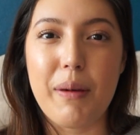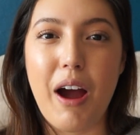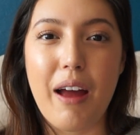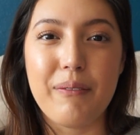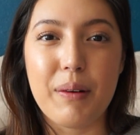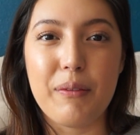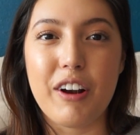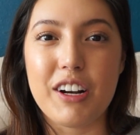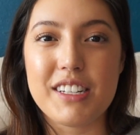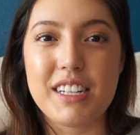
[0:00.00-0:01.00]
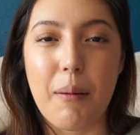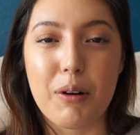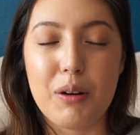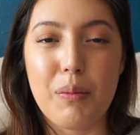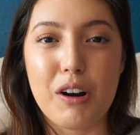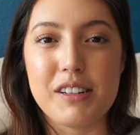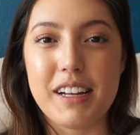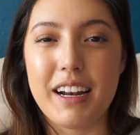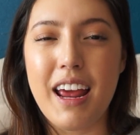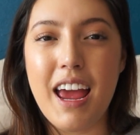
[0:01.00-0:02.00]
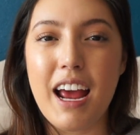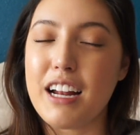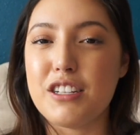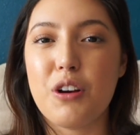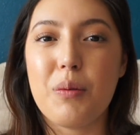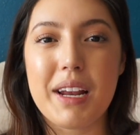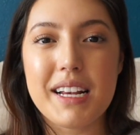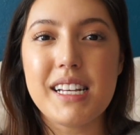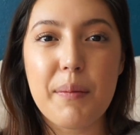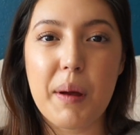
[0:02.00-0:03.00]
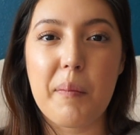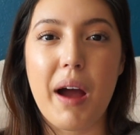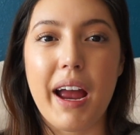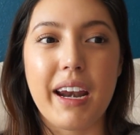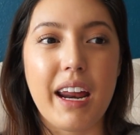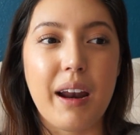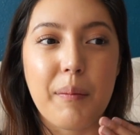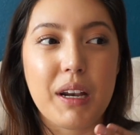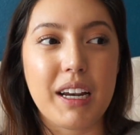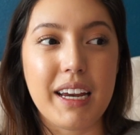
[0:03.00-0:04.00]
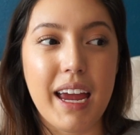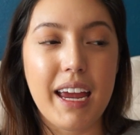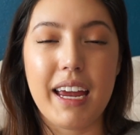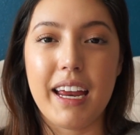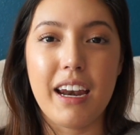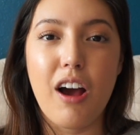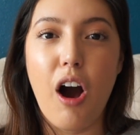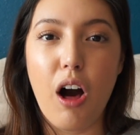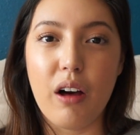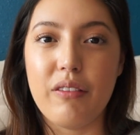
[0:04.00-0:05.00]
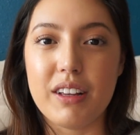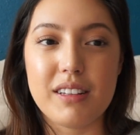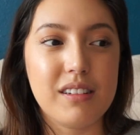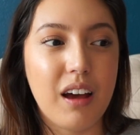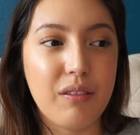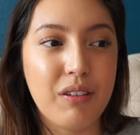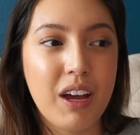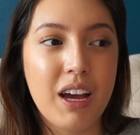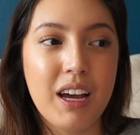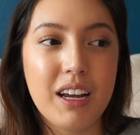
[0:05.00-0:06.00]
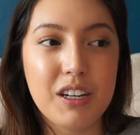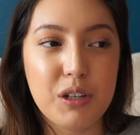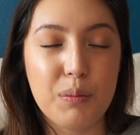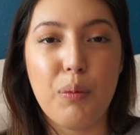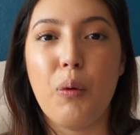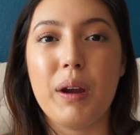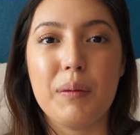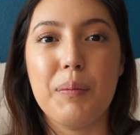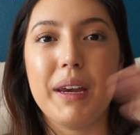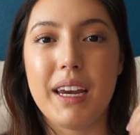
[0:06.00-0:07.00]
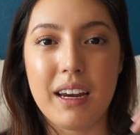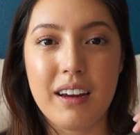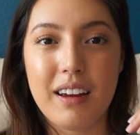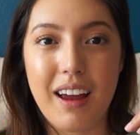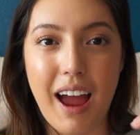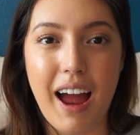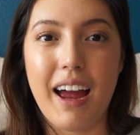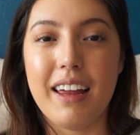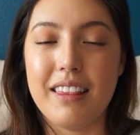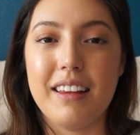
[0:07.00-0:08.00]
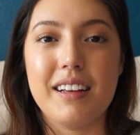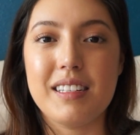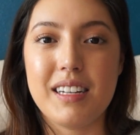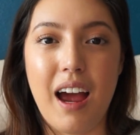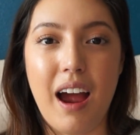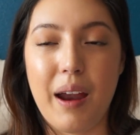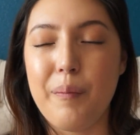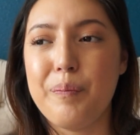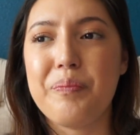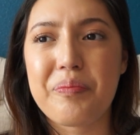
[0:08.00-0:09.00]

I'm a very stubborn person, and so when I set my mind and I'm gonna get in all of this stuff to point B at this time,